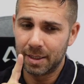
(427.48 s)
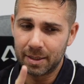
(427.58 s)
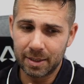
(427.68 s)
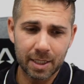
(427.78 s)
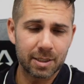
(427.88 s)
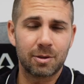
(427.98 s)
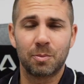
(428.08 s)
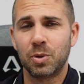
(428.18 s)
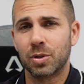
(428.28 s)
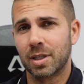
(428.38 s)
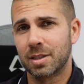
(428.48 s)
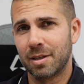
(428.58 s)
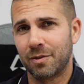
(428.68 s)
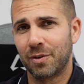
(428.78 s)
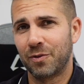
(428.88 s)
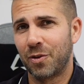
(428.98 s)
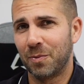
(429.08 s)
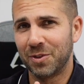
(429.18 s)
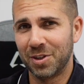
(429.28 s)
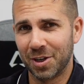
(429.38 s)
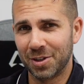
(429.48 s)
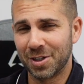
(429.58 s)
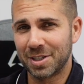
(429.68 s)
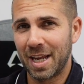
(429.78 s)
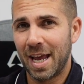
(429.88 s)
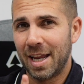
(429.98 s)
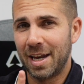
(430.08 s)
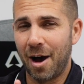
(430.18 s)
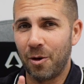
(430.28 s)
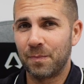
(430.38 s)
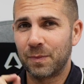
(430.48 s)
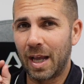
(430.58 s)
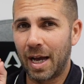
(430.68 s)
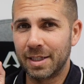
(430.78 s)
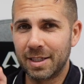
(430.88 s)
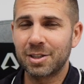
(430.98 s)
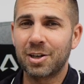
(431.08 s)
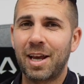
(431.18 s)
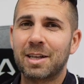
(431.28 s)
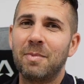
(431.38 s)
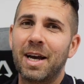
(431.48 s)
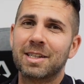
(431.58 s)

this computer is different from the others. Now, I did connect my